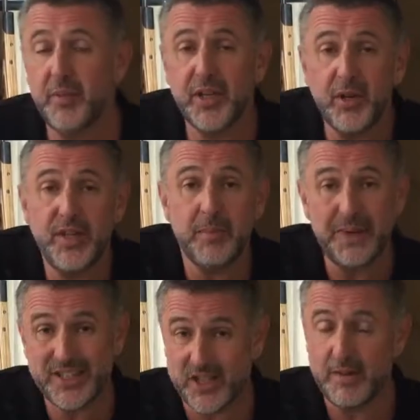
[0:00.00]
But in the
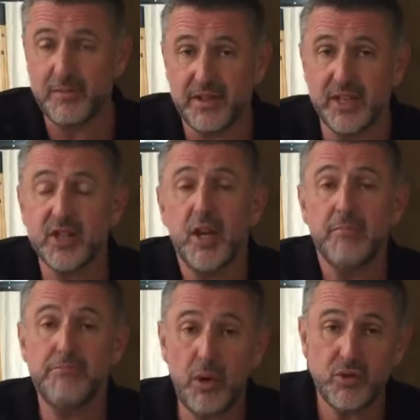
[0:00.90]
big scheme of things,
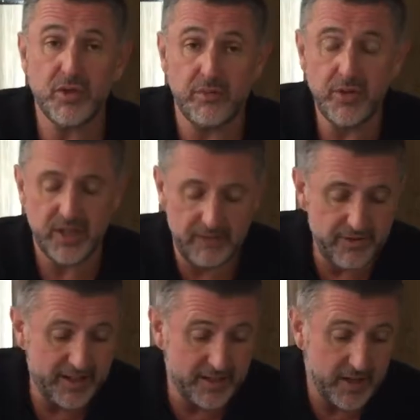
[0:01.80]
most of us, in
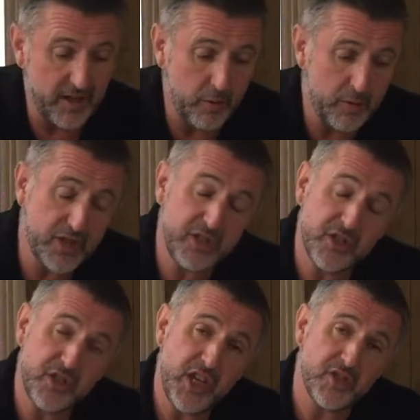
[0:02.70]
fact, I would
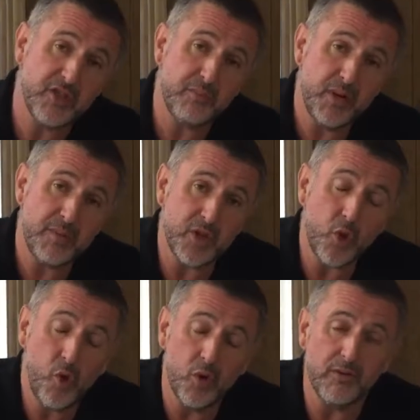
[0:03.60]
suggest that pretty much
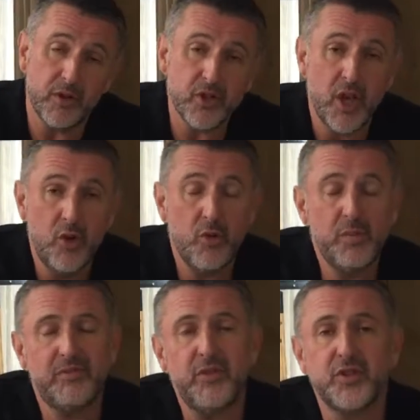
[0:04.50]
all of us, when
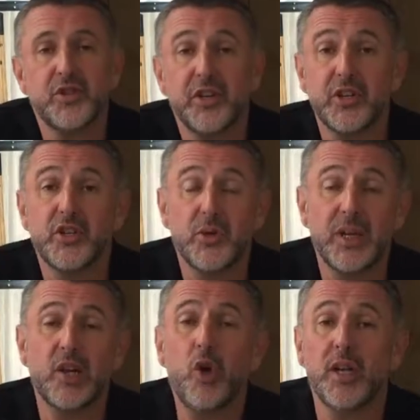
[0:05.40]
we first started
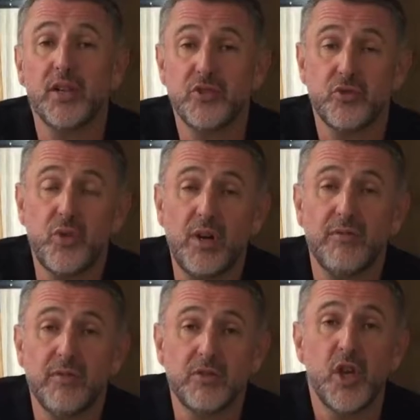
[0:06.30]
shooting long guns and
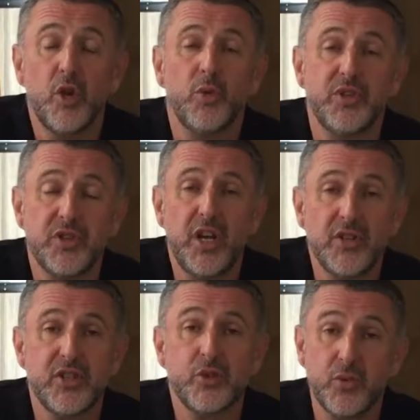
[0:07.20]
rifles, we
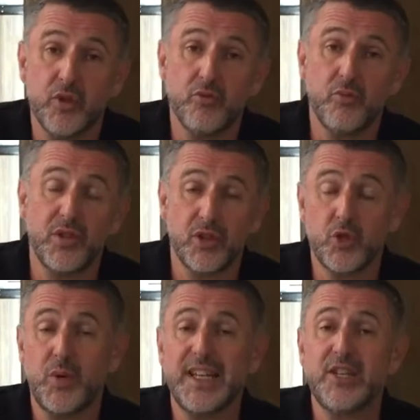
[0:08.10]
started with a
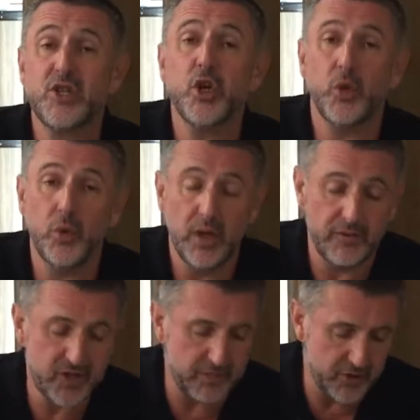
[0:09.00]
22
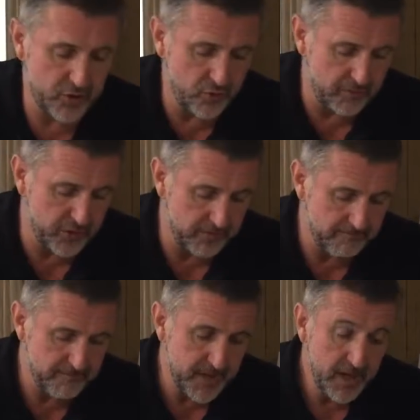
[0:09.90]
of some description.
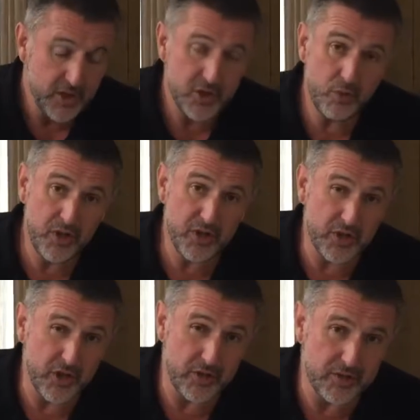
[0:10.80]
So I wanted to
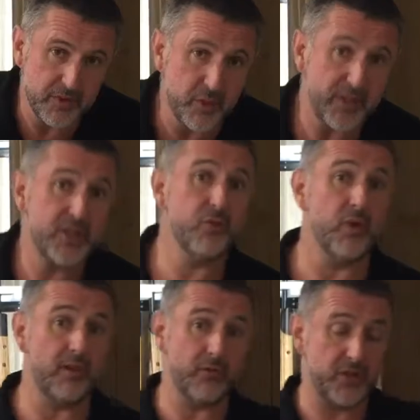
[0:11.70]
show you some 22
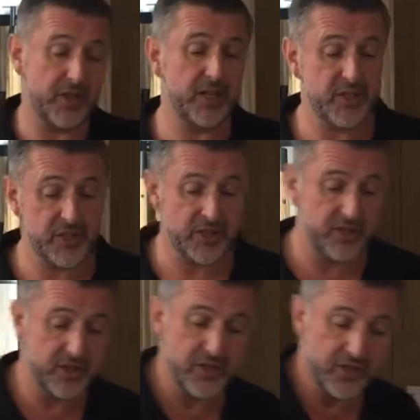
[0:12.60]
rifles today, just to
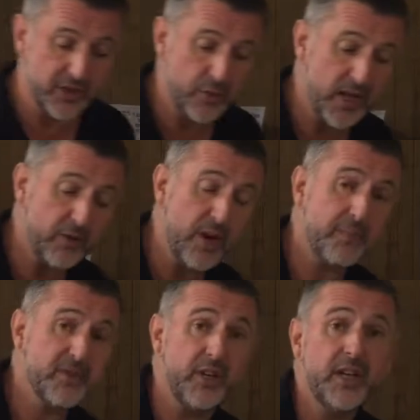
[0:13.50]
kind of whet your
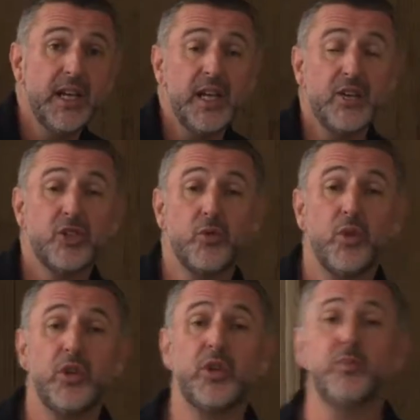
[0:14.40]
appetite as to
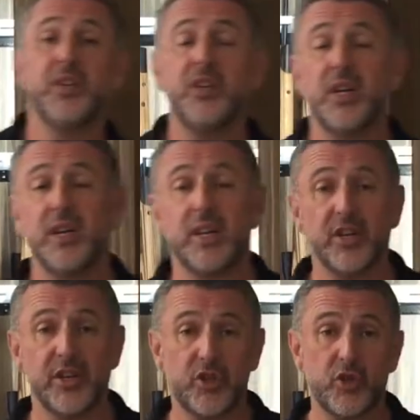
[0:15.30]
what you could be
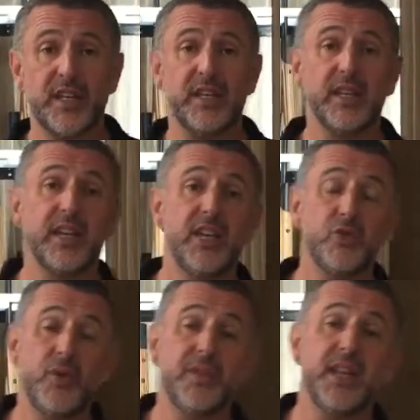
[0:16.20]
kind of training your
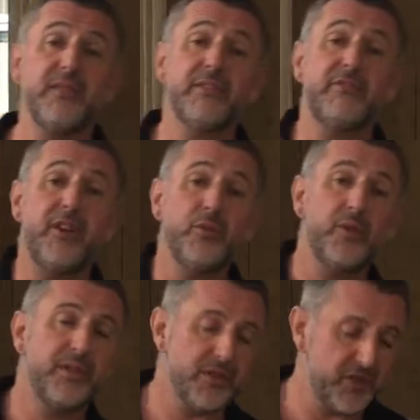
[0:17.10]
kids with and having fun
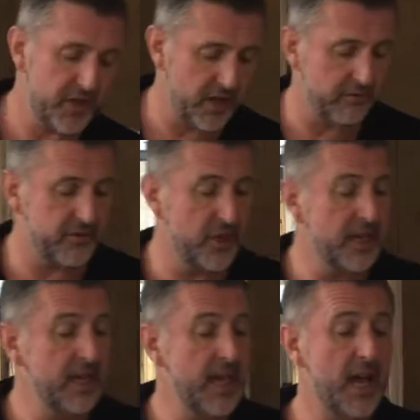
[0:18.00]
with yourselves.
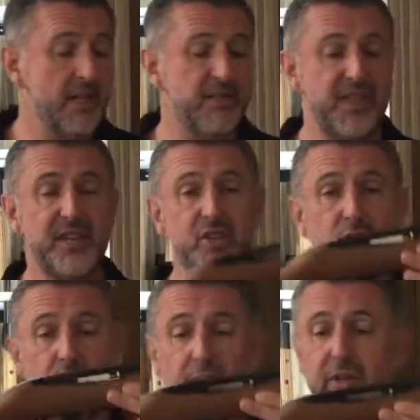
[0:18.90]
And this
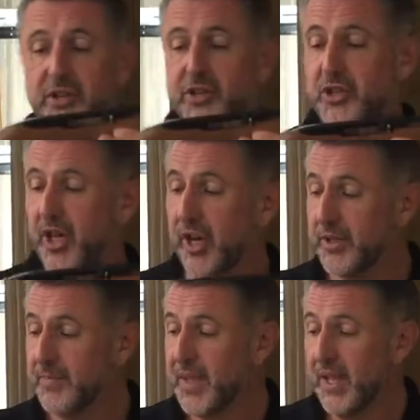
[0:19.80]
is where I'm going to start.